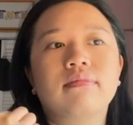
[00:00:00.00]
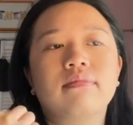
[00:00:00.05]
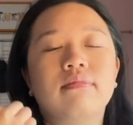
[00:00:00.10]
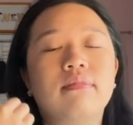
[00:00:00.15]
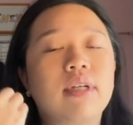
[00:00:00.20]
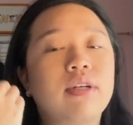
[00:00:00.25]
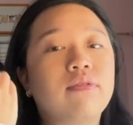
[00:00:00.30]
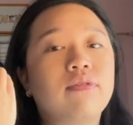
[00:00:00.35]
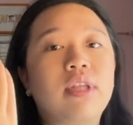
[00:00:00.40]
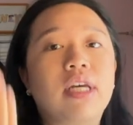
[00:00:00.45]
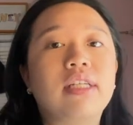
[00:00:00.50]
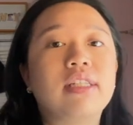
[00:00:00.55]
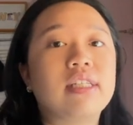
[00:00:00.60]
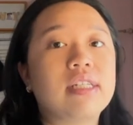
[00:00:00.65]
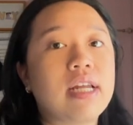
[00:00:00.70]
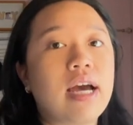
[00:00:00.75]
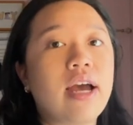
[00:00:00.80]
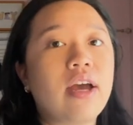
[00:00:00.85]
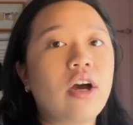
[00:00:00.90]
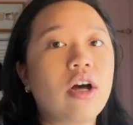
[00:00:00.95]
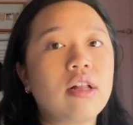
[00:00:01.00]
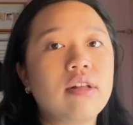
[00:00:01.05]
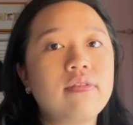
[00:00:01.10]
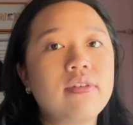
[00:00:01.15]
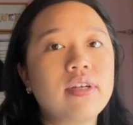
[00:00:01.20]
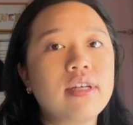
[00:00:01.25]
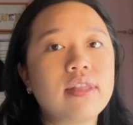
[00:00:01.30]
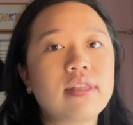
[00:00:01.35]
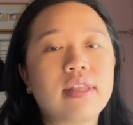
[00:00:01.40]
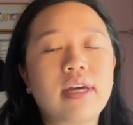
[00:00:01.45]
If they deny all of
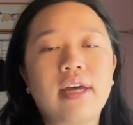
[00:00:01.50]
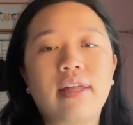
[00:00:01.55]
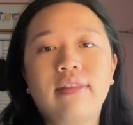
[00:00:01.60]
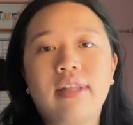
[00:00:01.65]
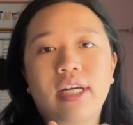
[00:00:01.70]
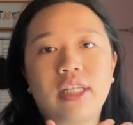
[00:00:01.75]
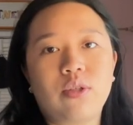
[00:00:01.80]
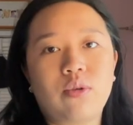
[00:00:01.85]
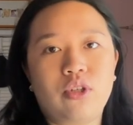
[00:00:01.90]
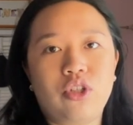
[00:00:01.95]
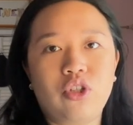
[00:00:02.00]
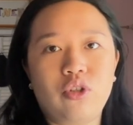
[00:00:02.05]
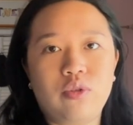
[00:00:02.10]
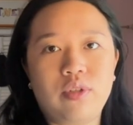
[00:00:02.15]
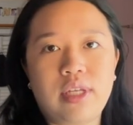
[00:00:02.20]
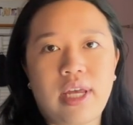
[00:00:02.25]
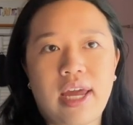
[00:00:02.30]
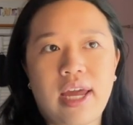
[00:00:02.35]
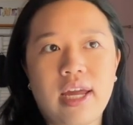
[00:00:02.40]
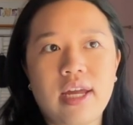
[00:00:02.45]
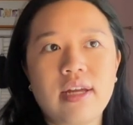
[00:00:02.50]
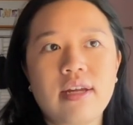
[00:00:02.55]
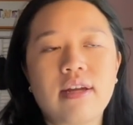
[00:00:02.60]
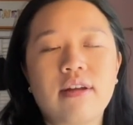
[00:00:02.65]
it, then that's what you say.